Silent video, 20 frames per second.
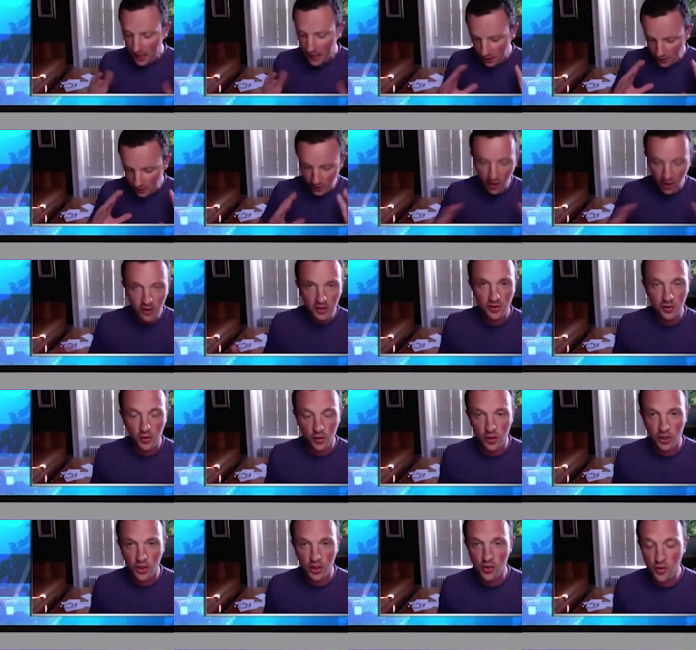Long story
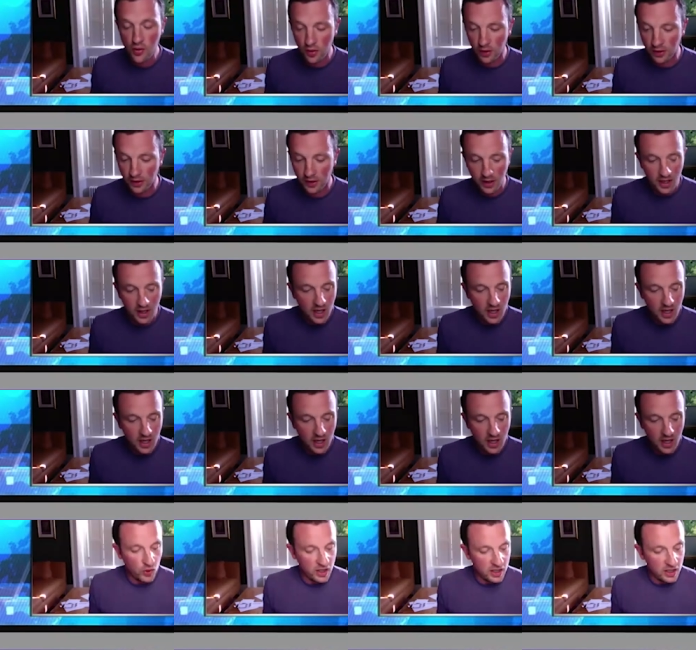short,
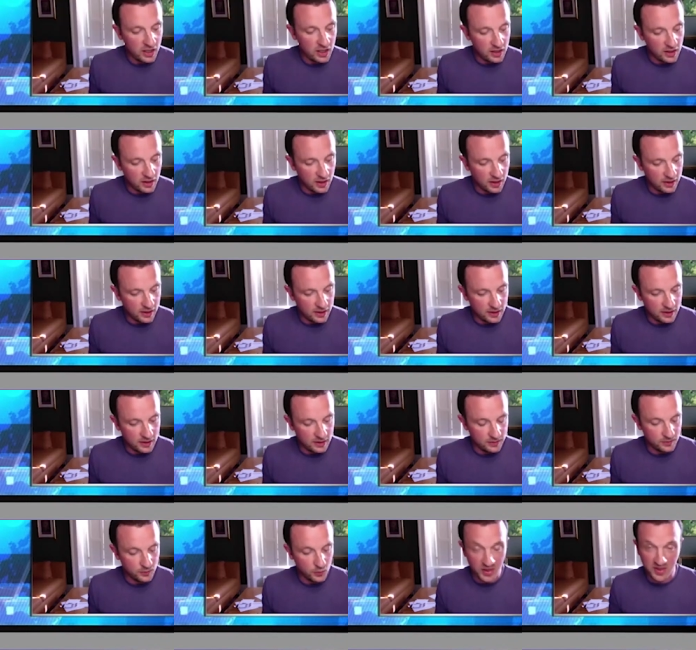we
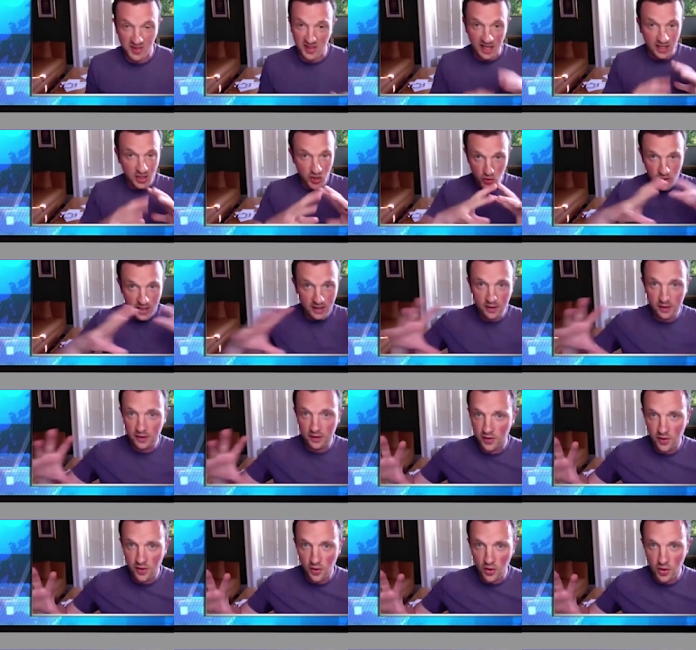saturated their
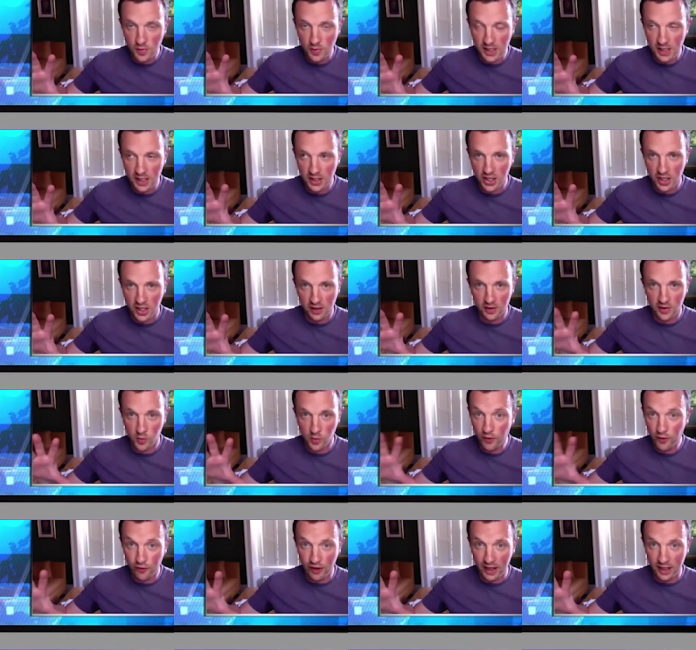social media channels
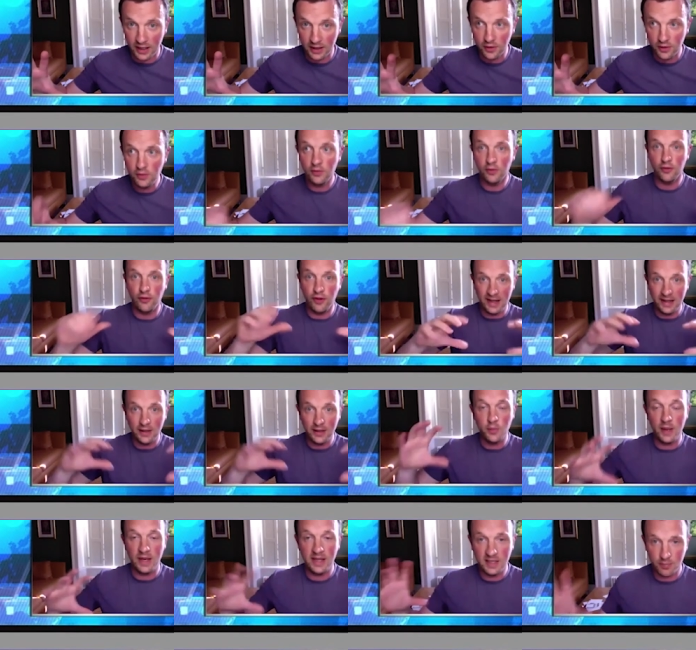with
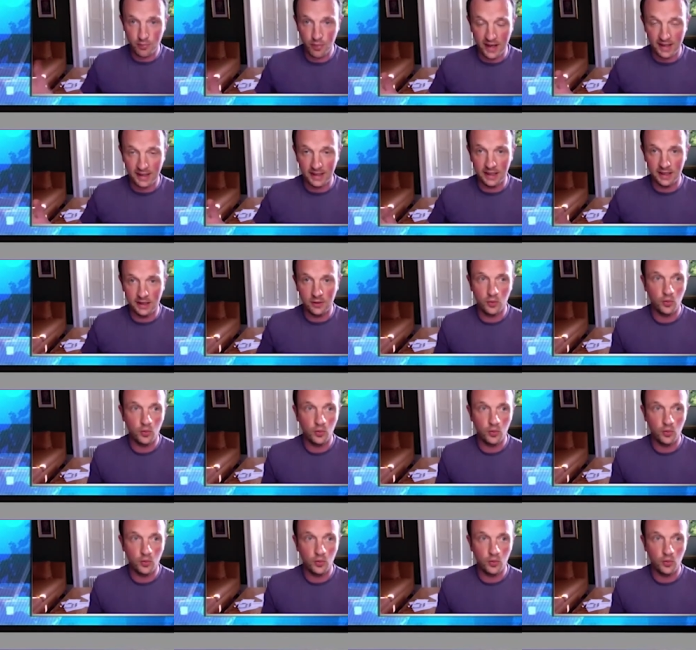value-based branding.